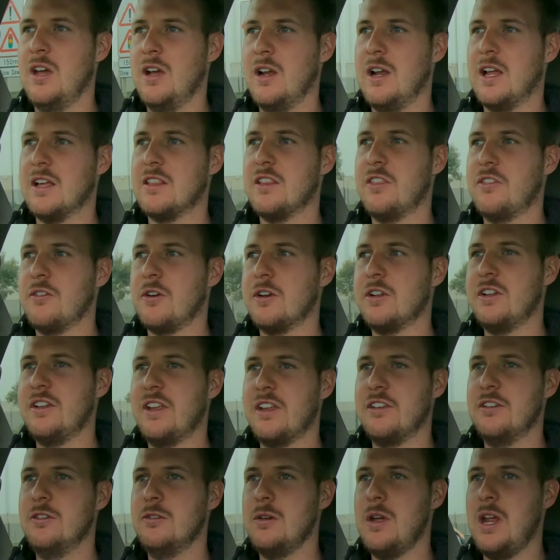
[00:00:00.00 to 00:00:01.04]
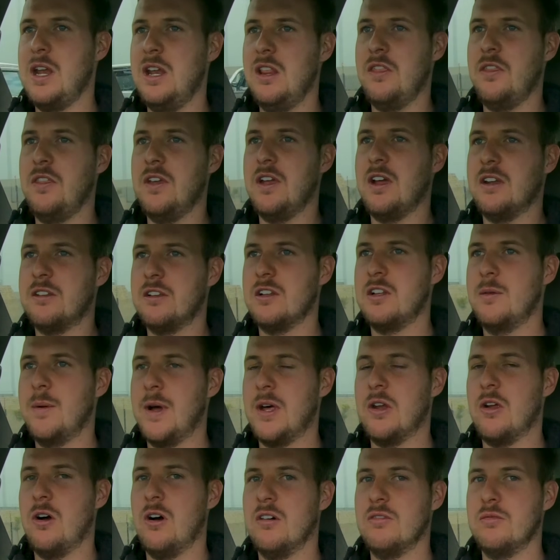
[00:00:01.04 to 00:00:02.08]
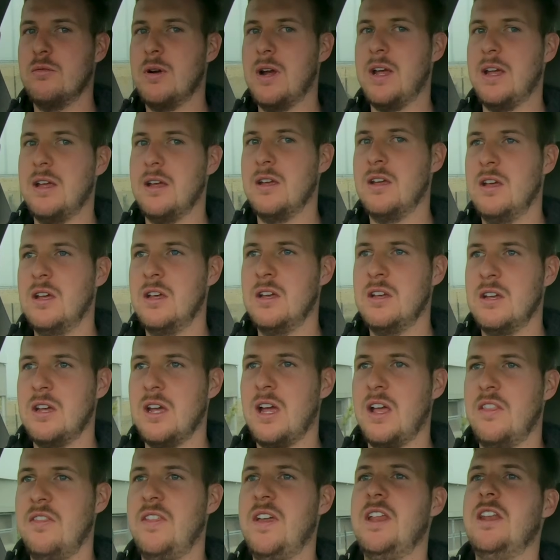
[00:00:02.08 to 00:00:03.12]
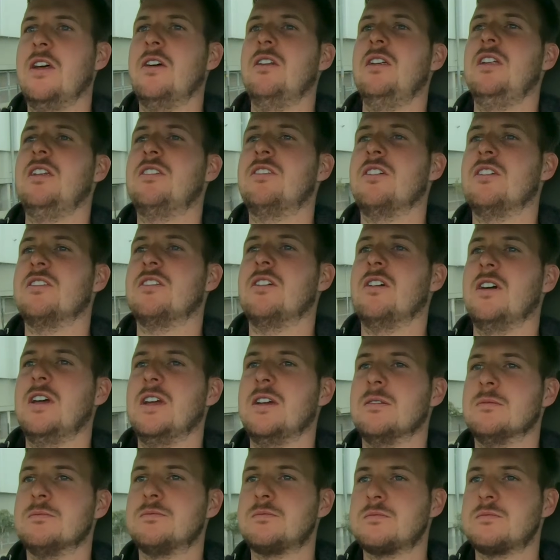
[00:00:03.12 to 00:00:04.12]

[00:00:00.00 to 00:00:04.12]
Like, the throttle doesn't do anything until about halfway, and then only it starts going.